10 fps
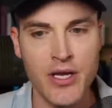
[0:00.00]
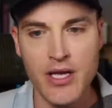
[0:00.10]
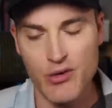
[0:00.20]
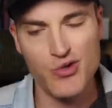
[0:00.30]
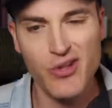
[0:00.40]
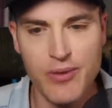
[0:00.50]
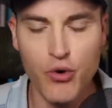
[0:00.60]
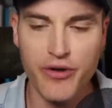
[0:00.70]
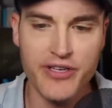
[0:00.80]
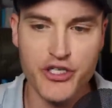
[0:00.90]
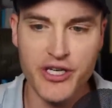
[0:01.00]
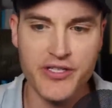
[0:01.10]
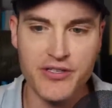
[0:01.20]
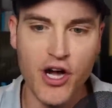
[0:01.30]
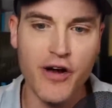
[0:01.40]
It was really more than
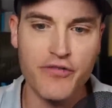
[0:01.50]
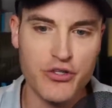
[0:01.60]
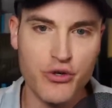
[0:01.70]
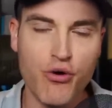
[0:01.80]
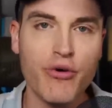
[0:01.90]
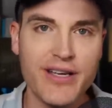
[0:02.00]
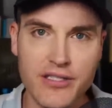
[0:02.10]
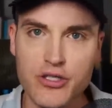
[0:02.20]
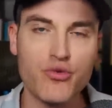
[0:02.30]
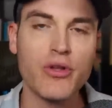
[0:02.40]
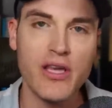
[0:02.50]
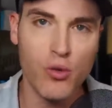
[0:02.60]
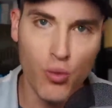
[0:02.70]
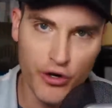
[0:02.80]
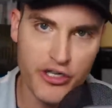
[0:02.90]
just conference recording, it's really a
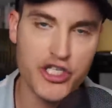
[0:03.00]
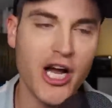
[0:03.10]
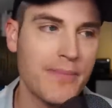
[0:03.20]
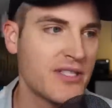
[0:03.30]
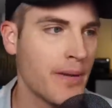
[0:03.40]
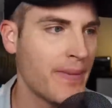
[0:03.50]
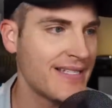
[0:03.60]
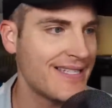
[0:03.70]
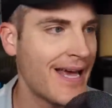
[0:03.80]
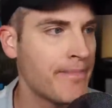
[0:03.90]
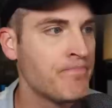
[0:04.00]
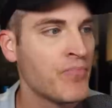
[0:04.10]
workshop step by step